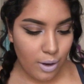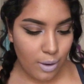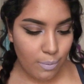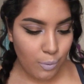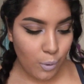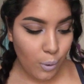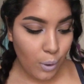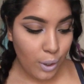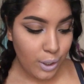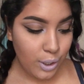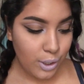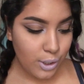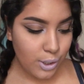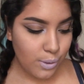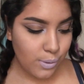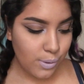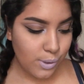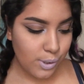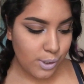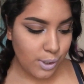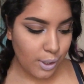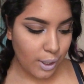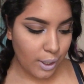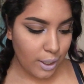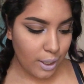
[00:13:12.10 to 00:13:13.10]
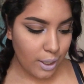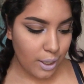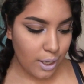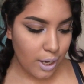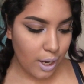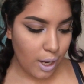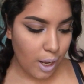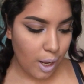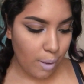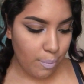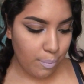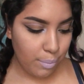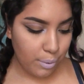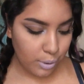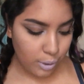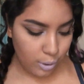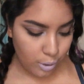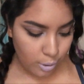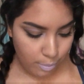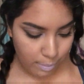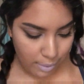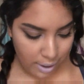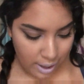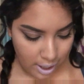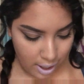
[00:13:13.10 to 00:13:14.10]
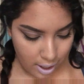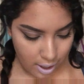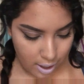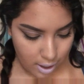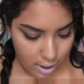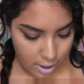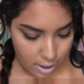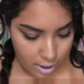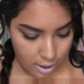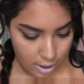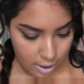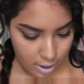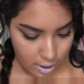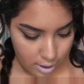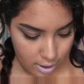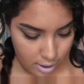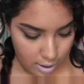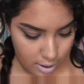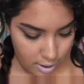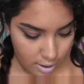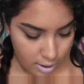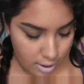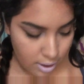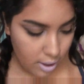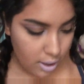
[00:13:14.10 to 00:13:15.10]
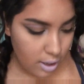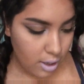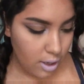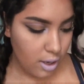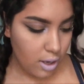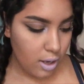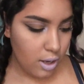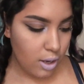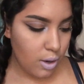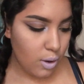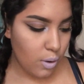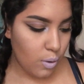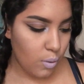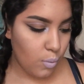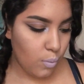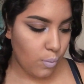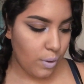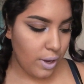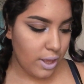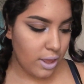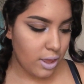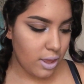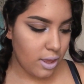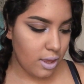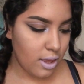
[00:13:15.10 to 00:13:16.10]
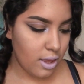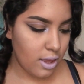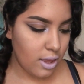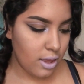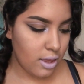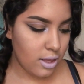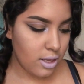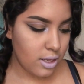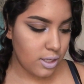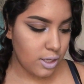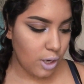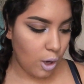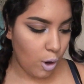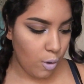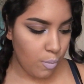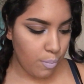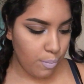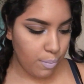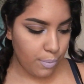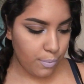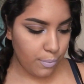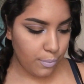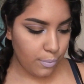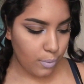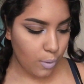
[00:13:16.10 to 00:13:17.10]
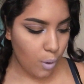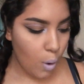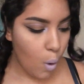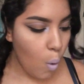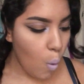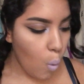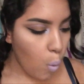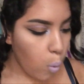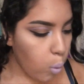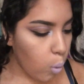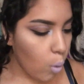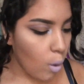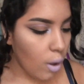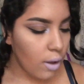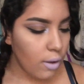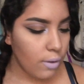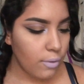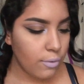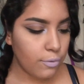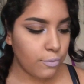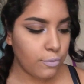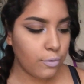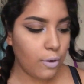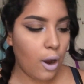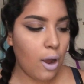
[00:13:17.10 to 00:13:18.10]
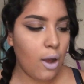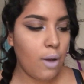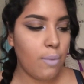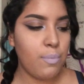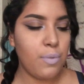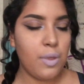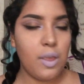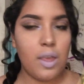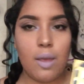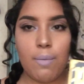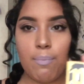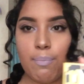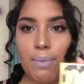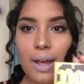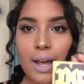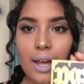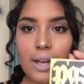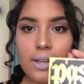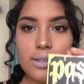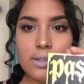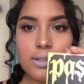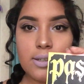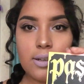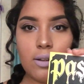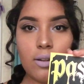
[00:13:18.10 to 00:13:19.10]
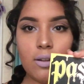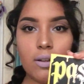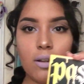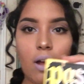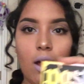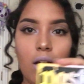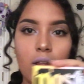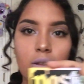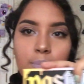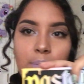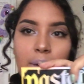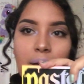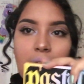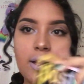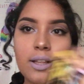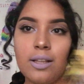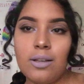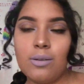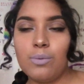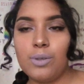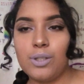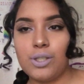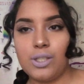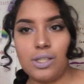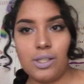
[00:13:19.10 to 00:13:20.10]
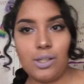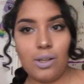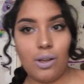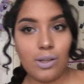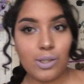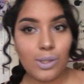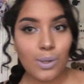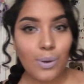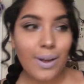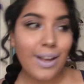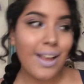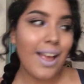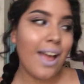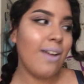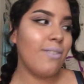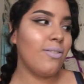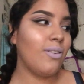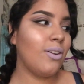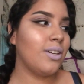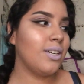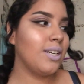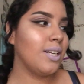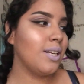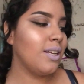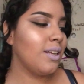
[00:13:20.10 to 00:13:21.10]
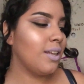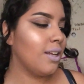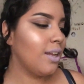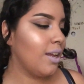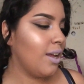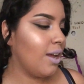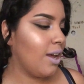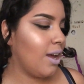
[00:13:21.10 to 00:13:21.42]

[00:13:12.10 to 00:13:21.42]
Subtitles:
I'm going to do is darken it up a little bit with Dope from the Pastel Goth palette, which is also a Kat Von D